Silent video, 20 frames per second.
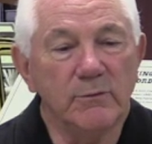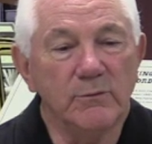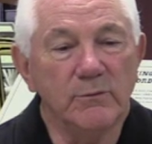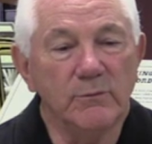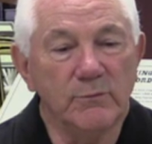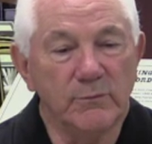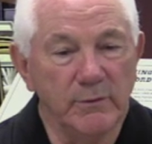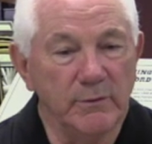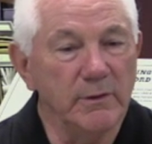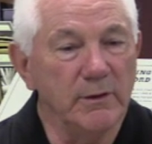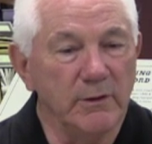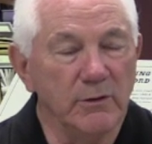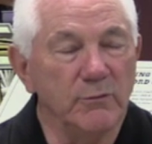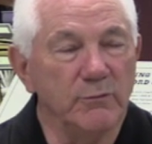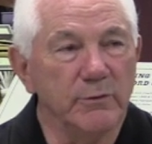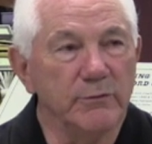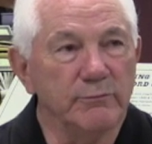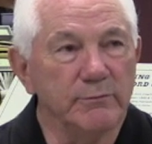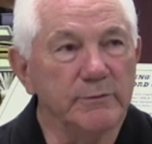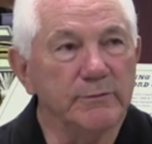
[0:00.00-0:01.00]

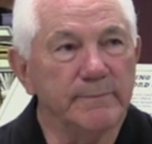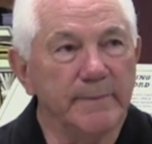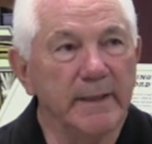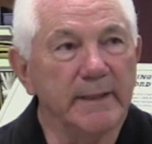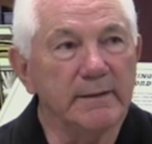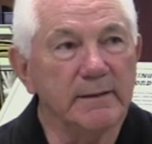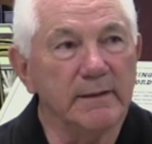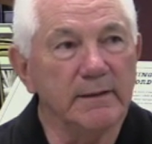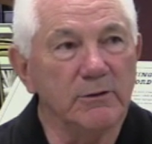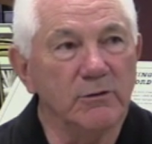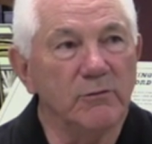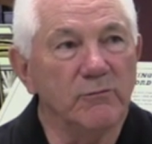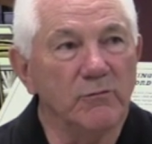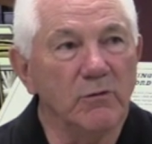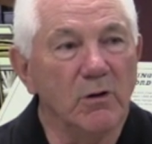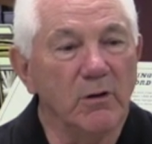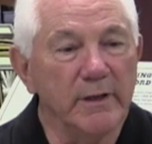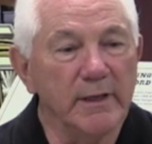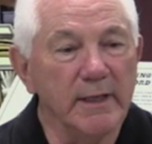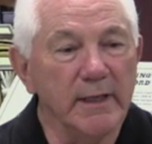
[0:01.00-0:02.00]
with respect to the
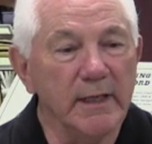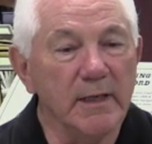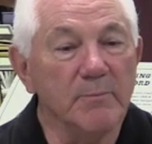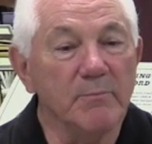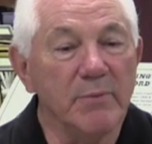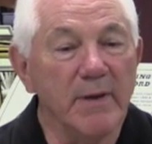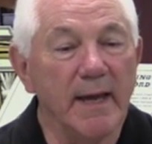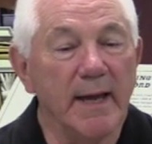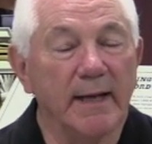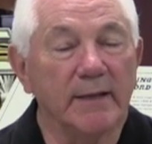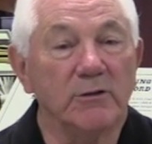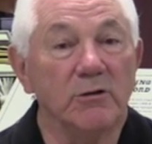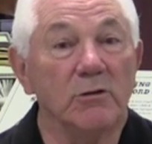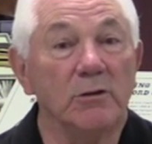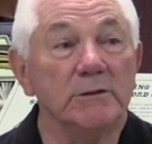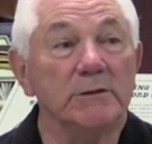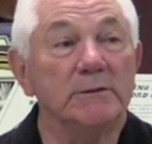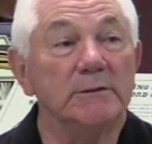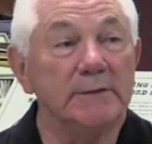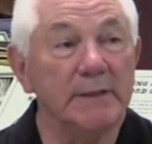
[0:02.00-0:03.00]
overall impact
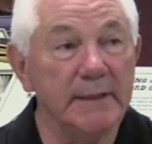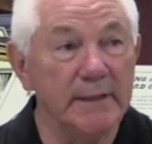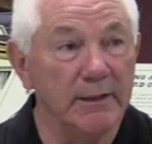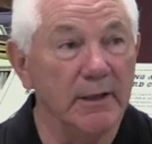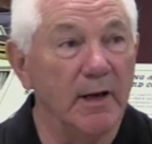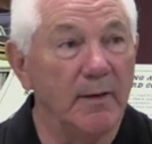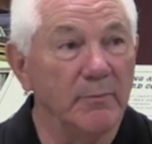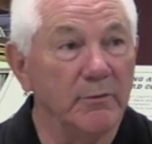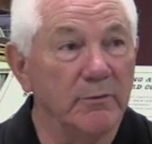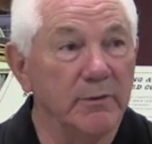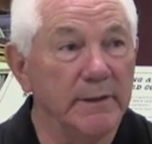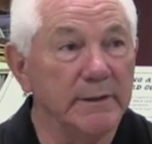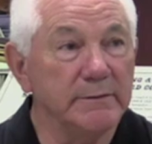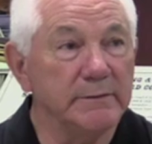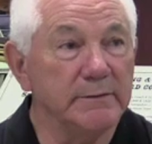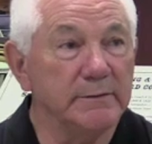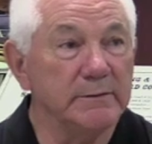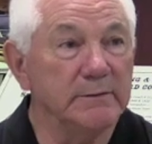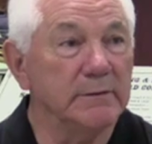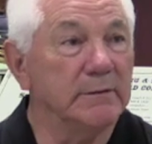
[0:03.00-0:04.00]
on city
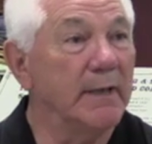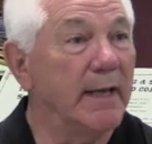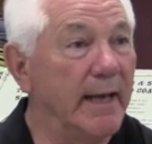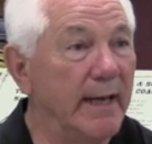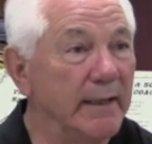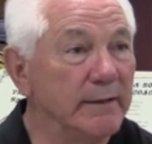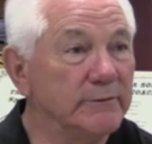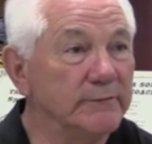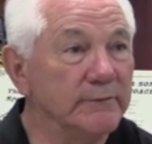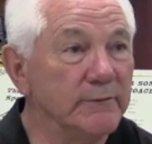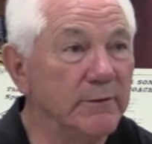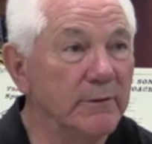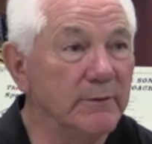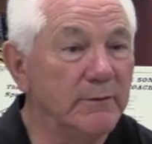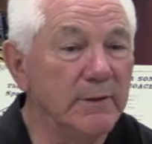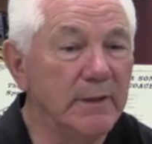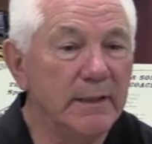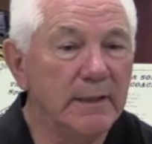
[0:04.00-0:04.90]
operations and cash flow.